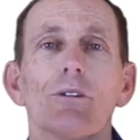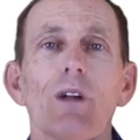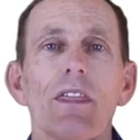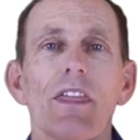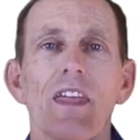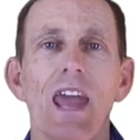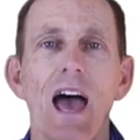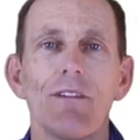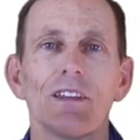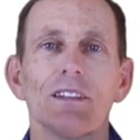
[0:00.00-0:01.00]
Rather than
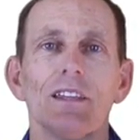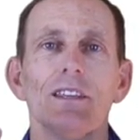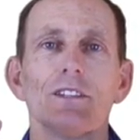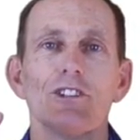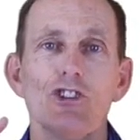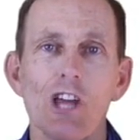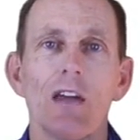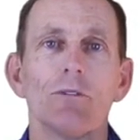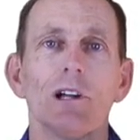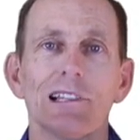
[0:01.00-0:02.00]
having then this
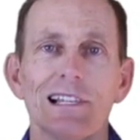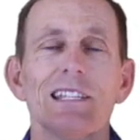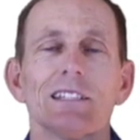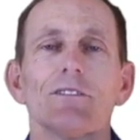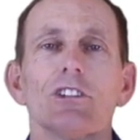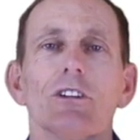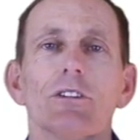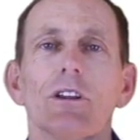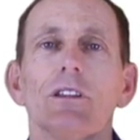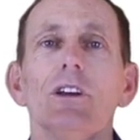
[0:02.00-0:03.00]
general list of
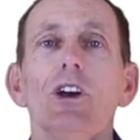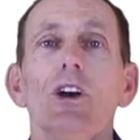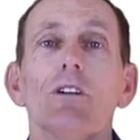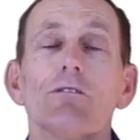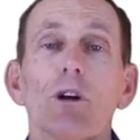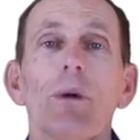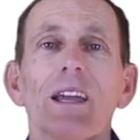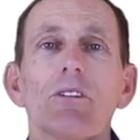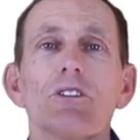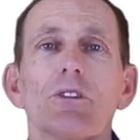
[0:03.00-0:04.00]
children, for a
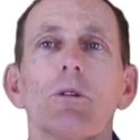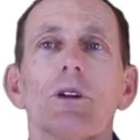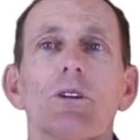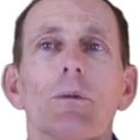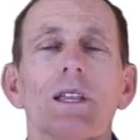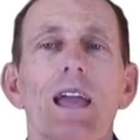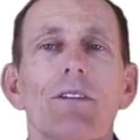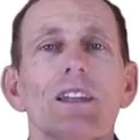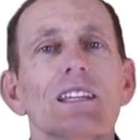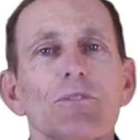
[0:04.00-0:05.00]
binary tree we normally
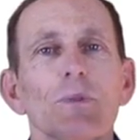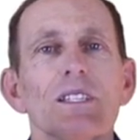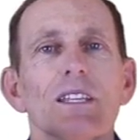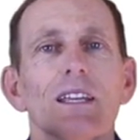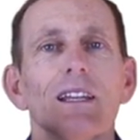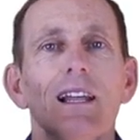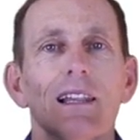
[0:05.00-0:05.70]
have an explicit